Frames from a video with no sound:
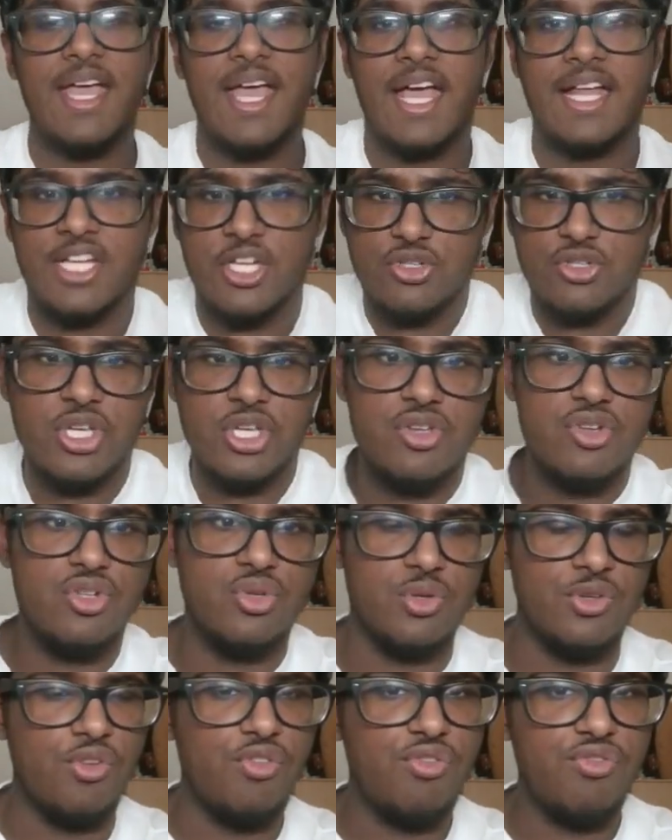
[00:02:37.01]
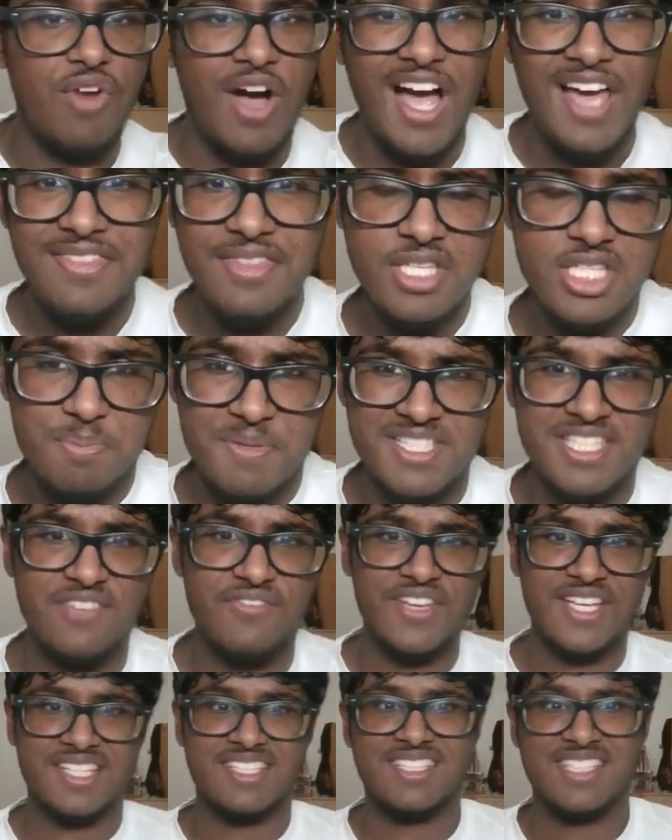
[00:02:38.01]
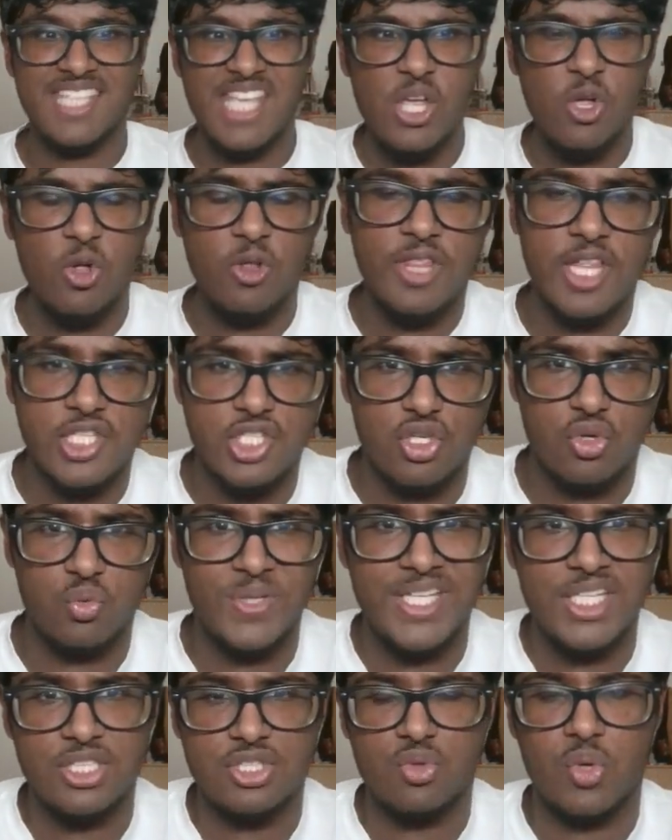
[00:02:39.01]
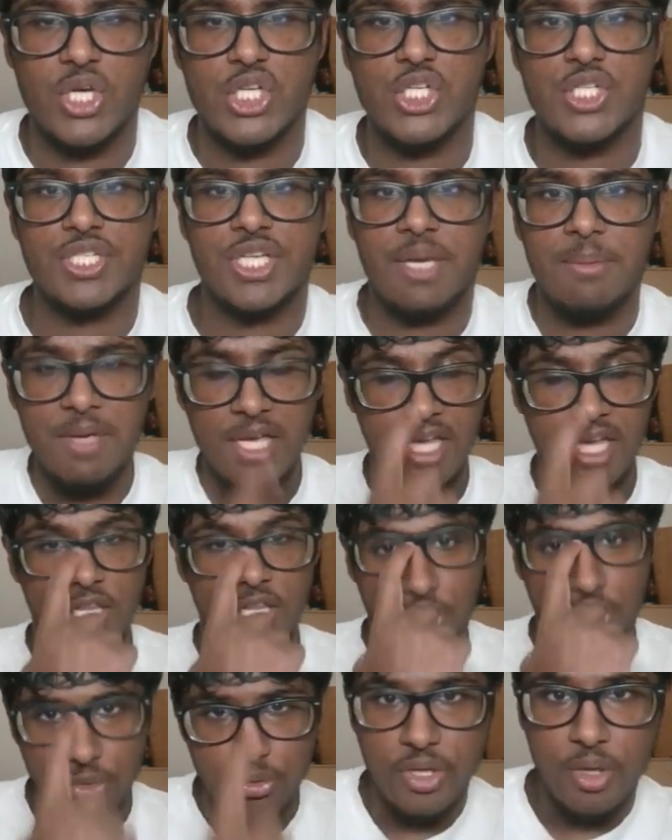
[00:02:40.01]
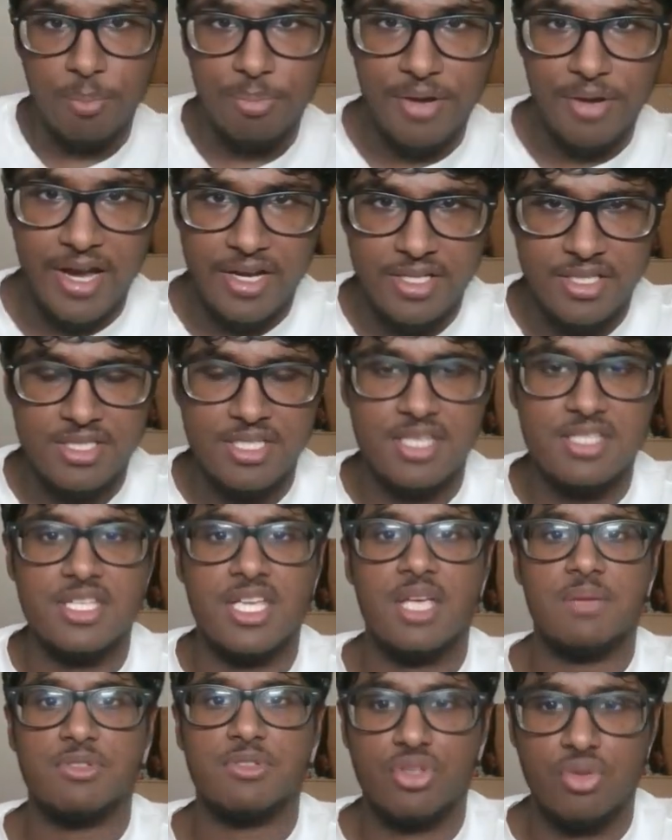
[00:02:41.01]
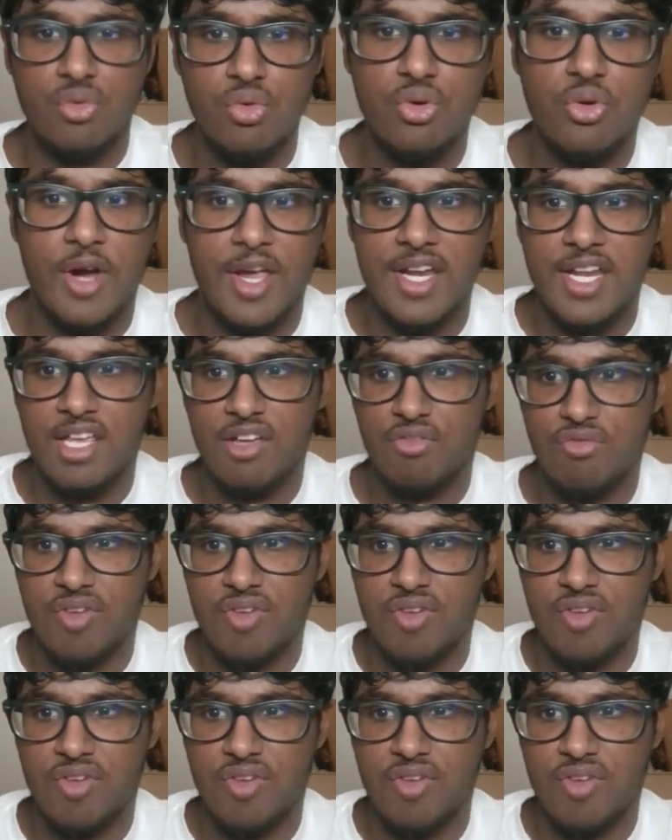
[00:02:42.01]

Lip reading: And here's how you do it. You find the specific skill that's your weakest question type through your practice exams, through grading.